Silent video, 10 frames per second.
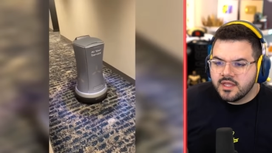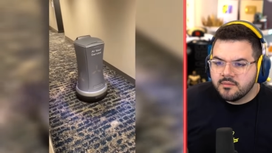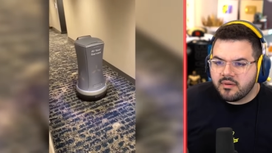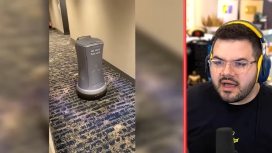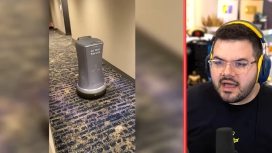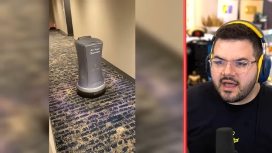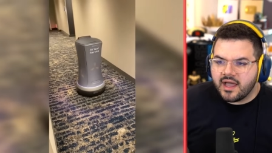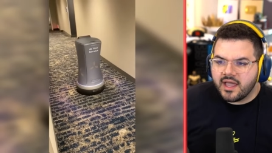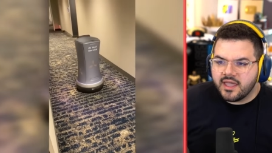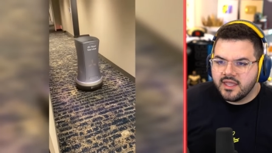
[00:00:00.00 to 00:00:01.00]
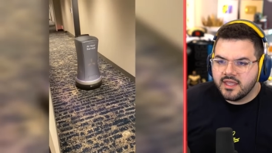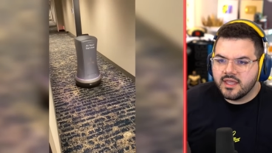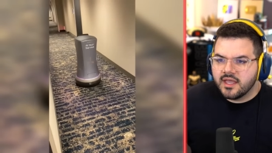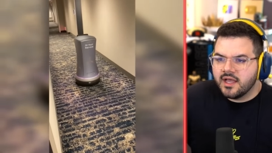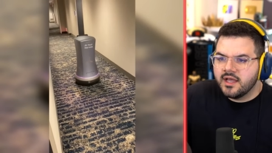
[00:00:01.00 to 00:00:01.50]
Bye.
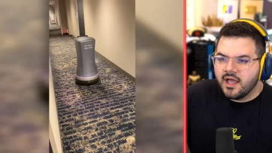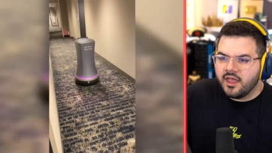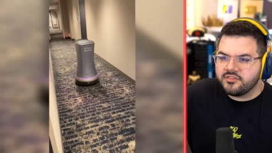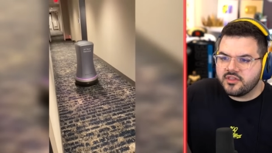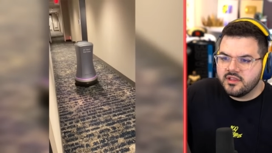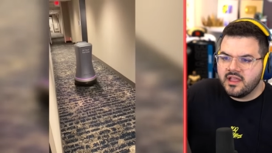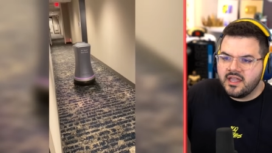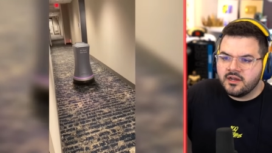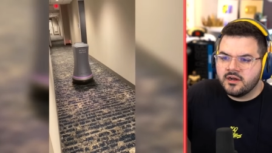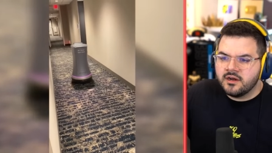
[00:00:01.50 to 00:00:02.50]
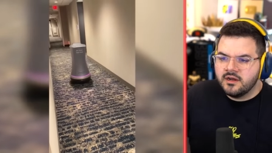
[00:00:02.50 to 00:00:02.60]
I'll see you later.